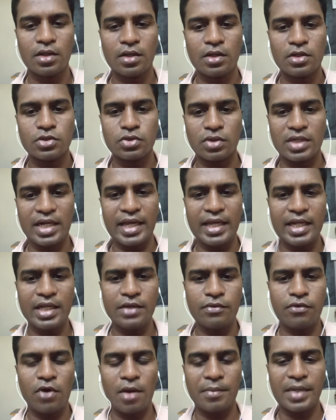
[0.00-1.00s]
So dairy
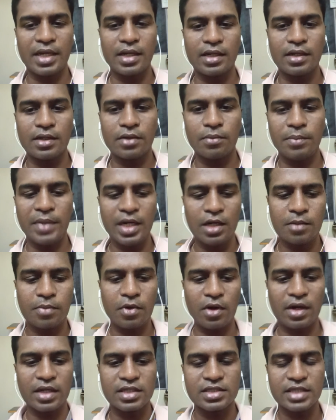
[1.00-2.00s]
farming, milk
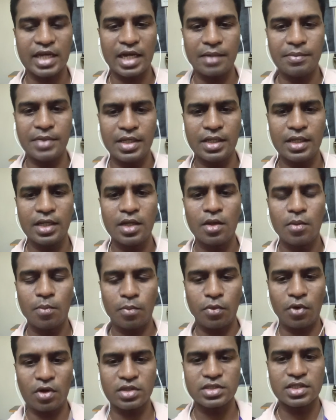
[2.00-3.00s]
products can be
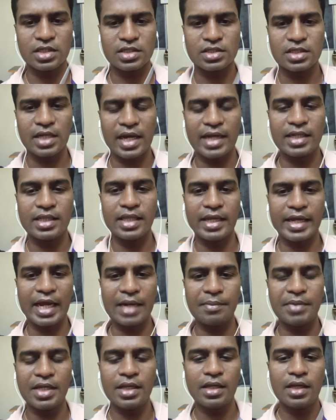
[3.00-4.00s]
processed and they
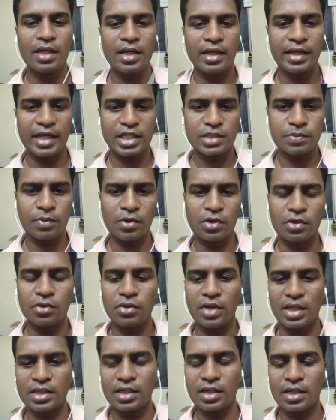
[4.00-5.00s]
can be exported
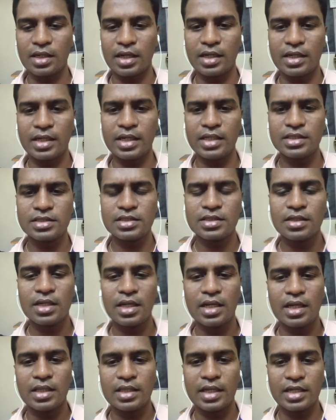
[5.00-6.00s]
to other countries.
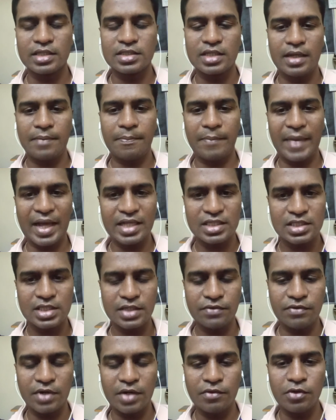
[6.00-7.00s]
That is a
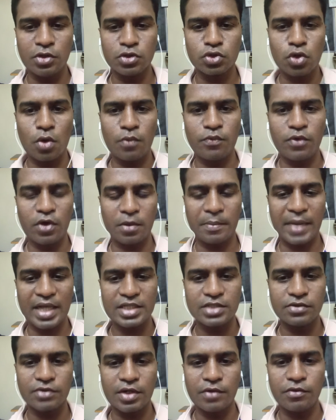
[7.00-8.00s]
massive revenue, scope for
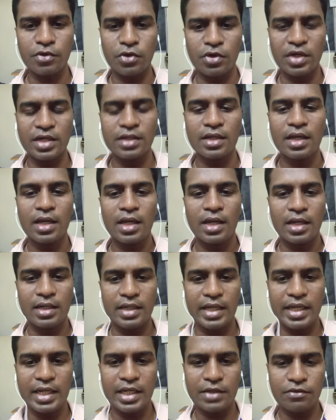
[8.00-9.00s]
massive revenue in
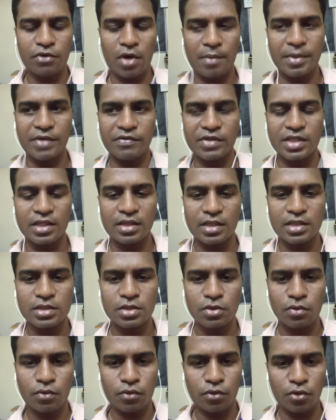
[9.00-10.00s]
dairy farming within
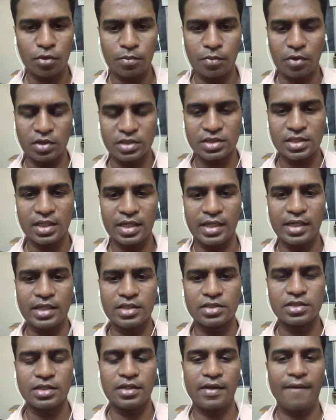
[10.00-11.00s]
this food processing
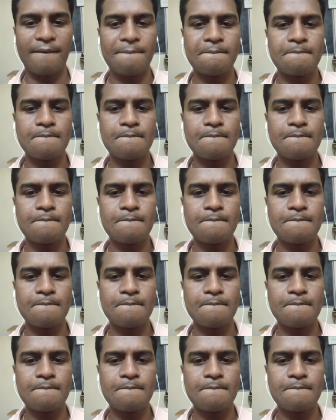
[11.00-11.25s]
industry.